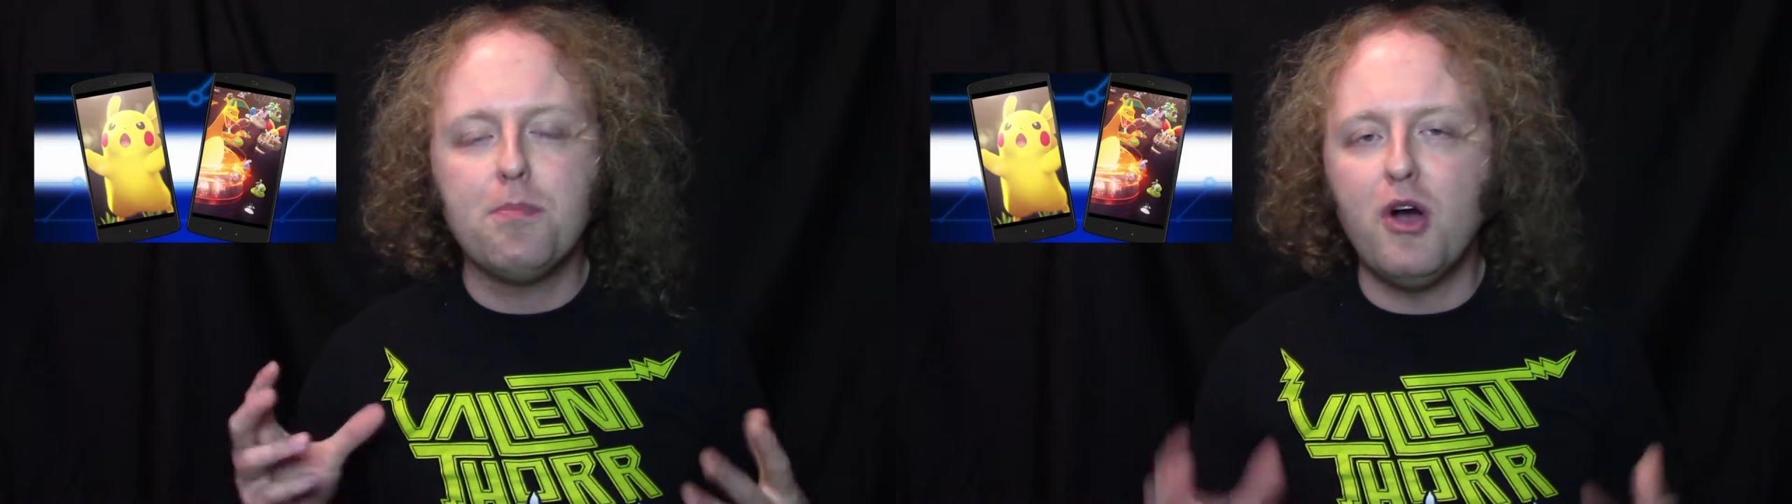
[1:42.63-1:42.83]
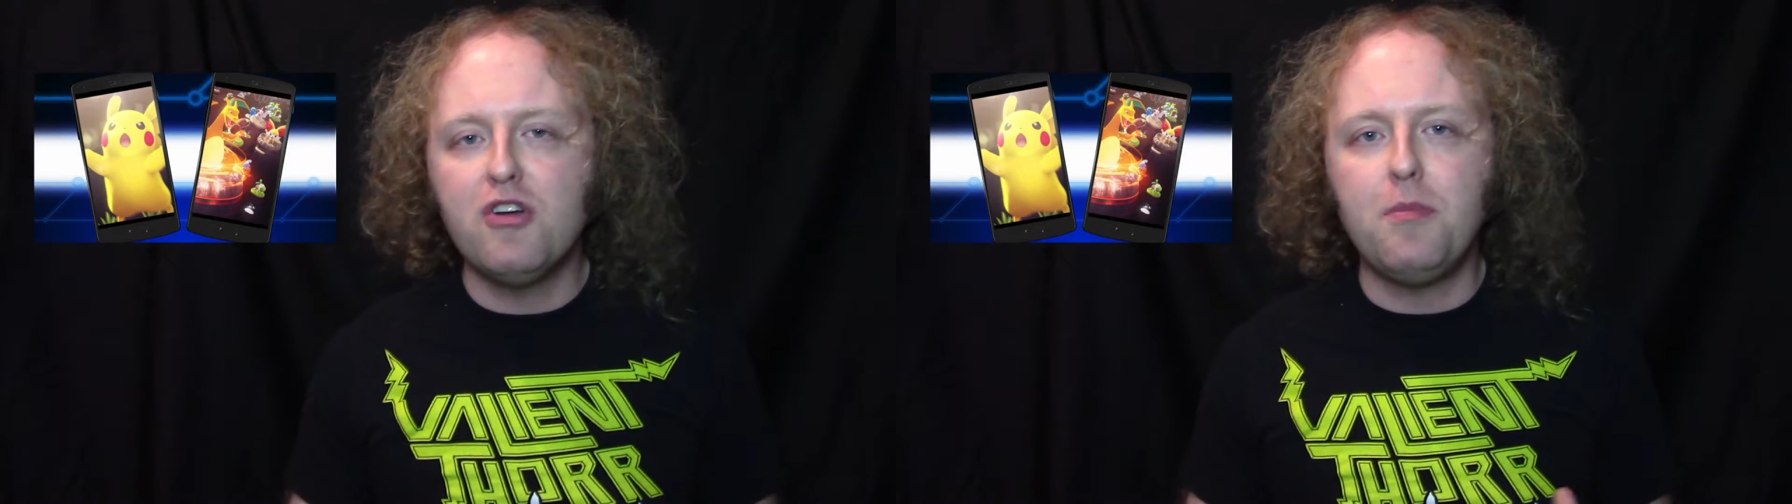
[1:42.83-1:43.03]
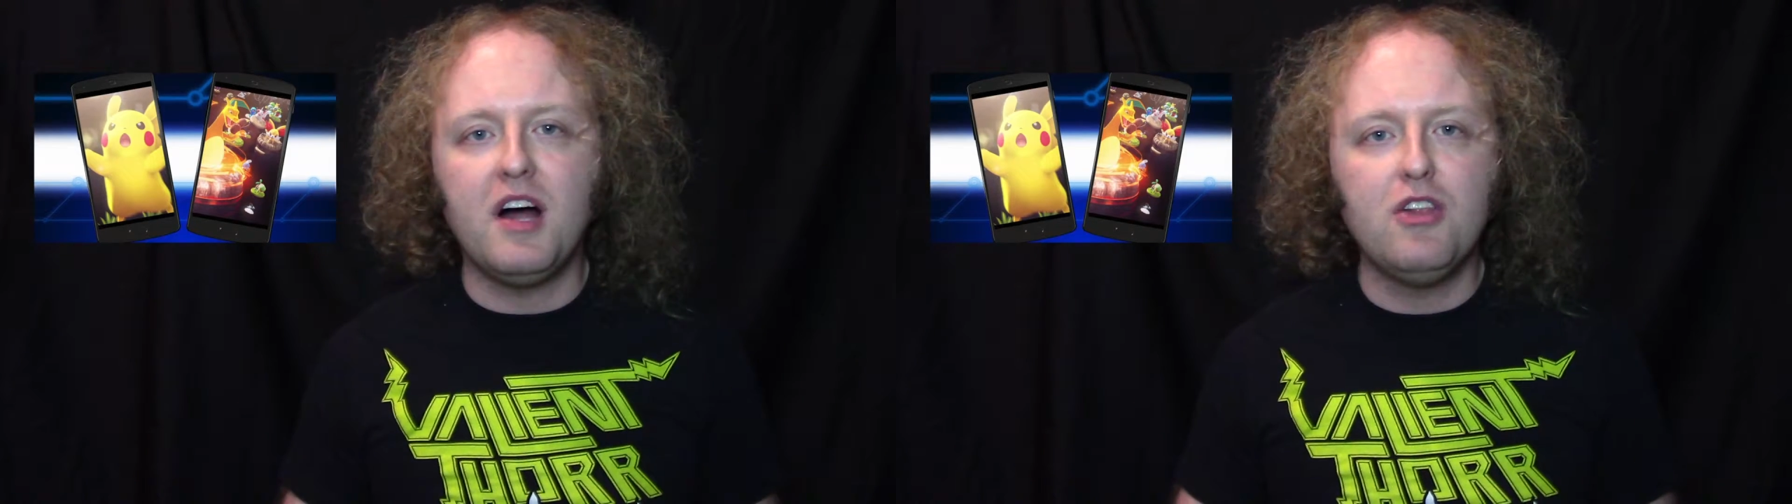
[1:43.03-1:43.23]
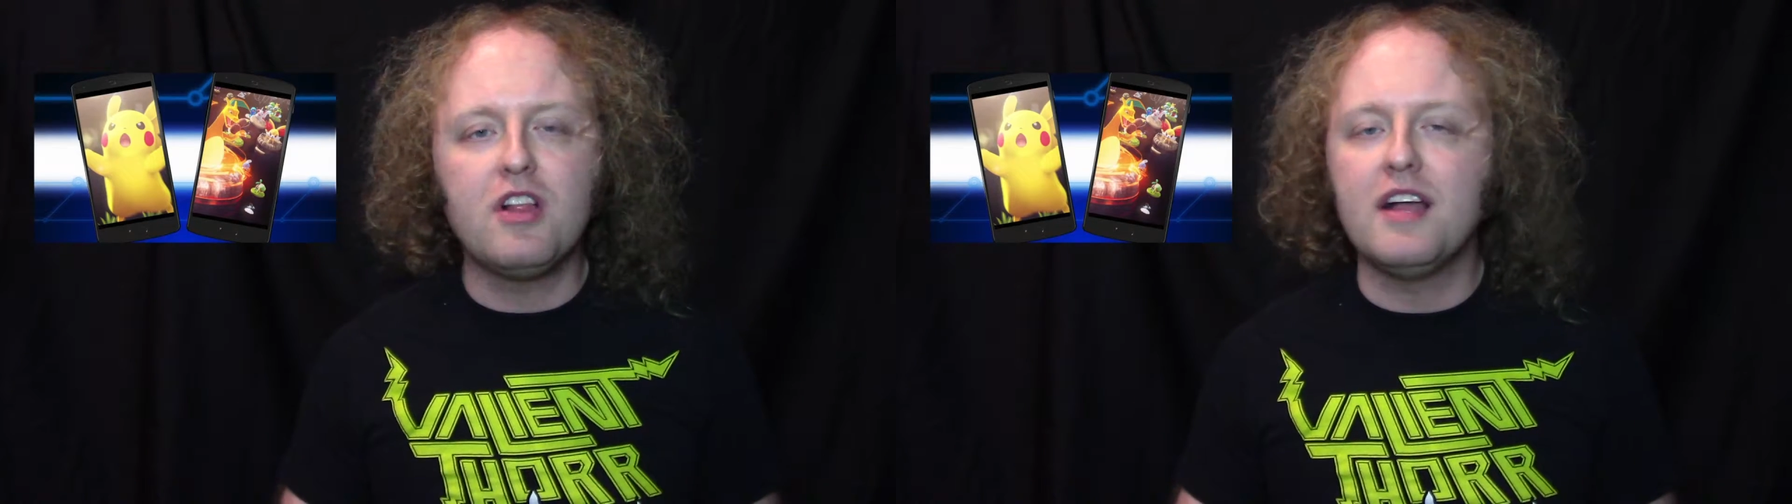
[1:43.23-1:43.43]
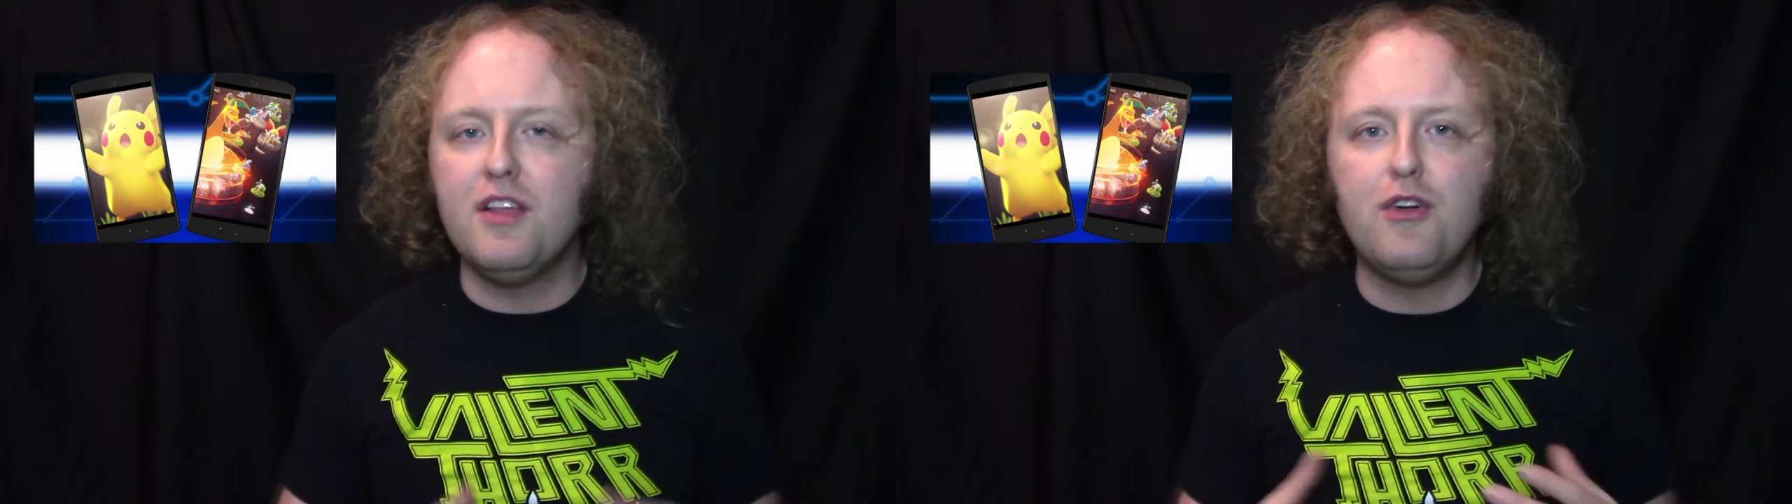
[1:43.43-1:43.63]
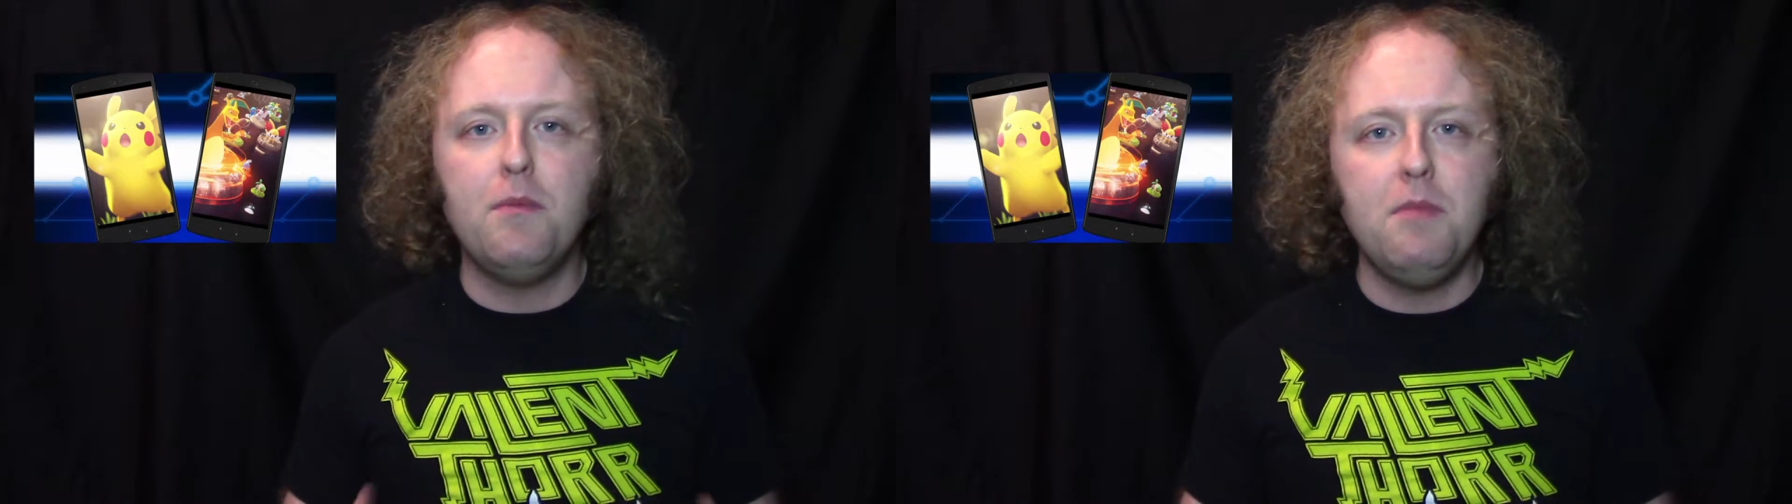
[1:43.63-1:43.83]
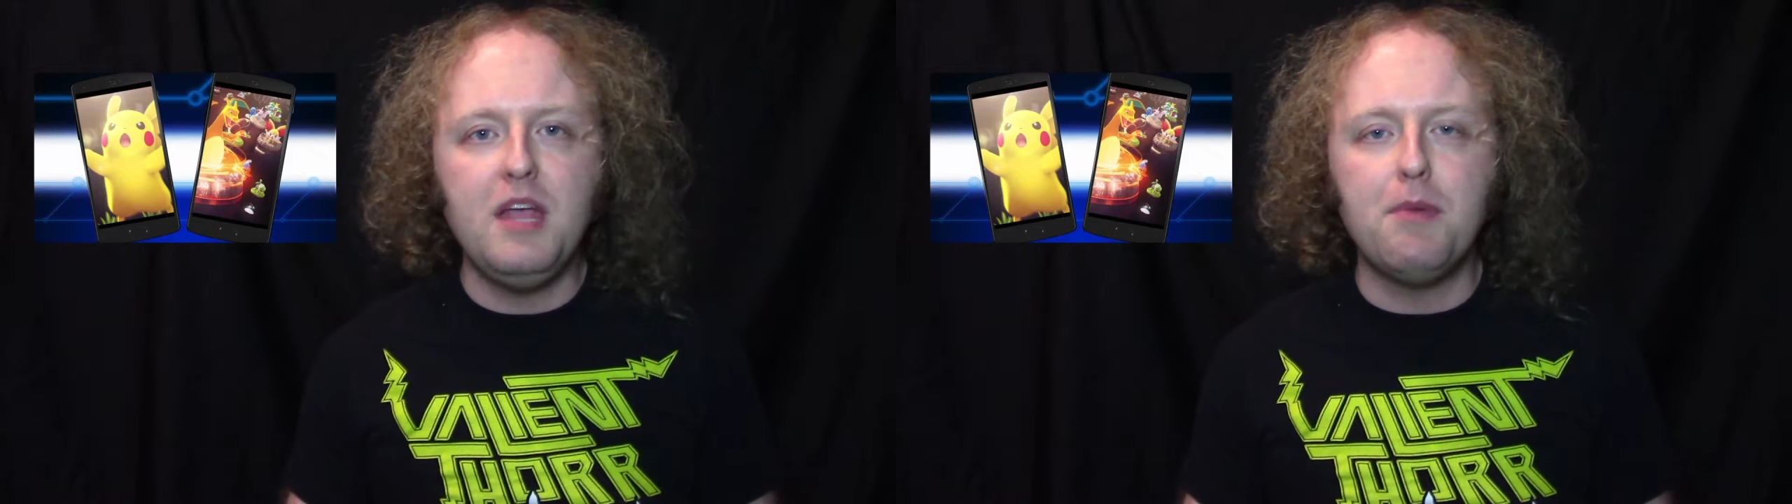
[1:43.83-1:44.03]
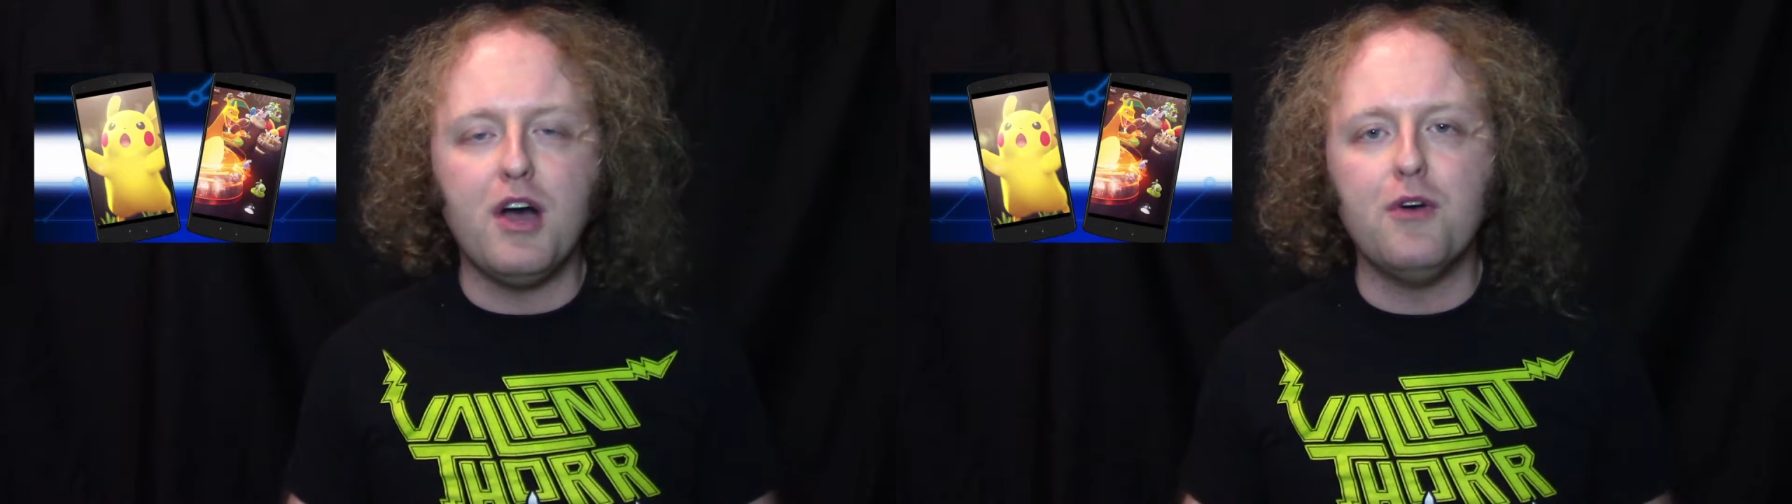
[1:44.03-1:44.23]
Pokemon look like little
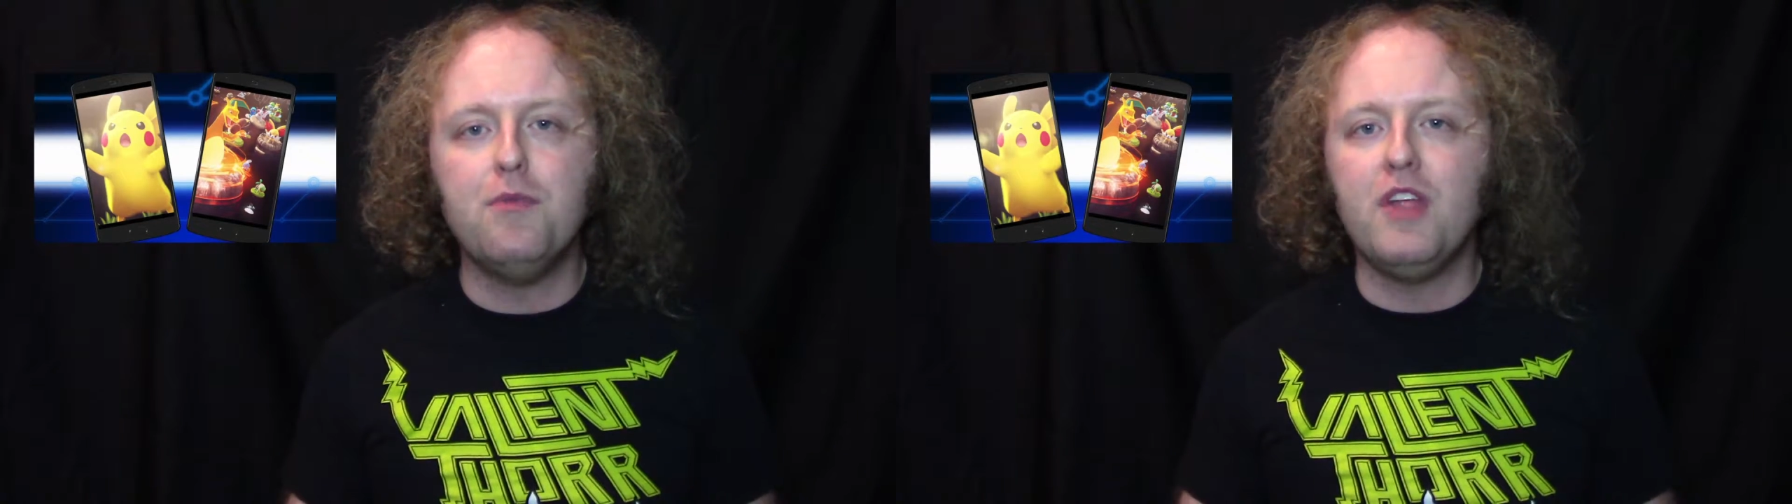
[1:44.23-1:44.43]
amiibo,